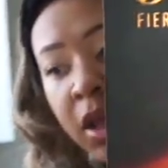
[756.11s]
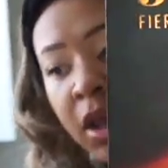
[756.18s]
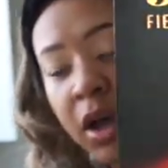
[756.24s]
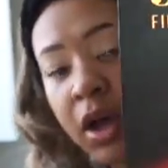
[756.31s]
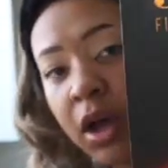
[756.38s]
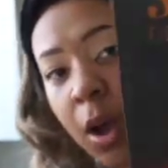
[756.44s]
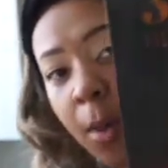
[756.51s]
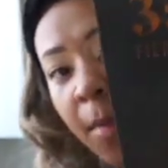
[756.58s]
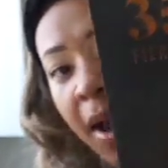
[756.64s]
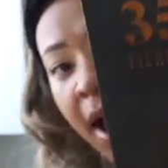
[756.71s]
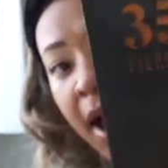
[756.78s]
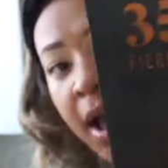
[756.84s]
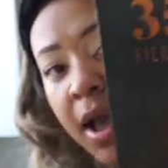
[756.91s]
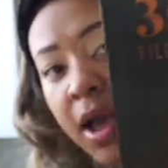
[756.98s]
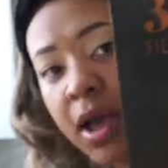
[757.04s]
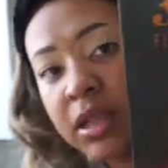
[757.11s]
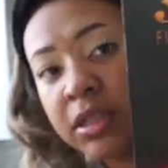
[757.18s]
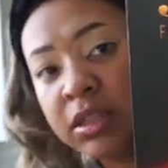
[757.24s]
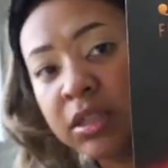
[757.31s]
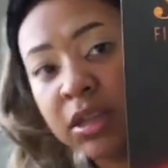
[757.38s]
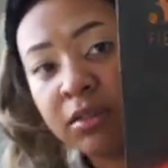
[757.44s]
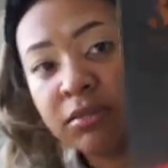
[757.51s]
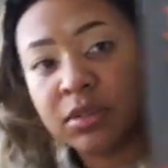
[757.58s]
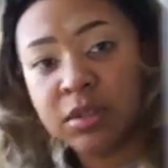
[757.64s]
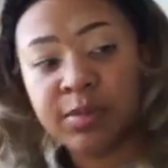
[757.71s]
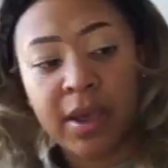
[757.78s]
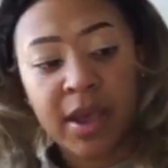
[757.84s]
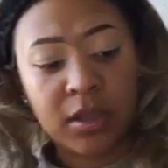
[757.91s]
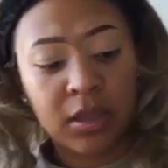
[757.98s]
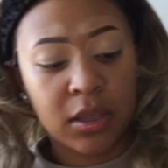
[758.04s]
I love this
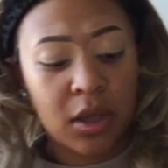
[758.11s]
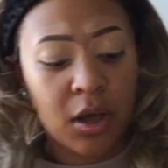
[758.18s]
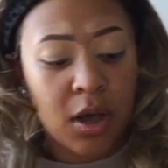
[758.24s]
palette, y'all.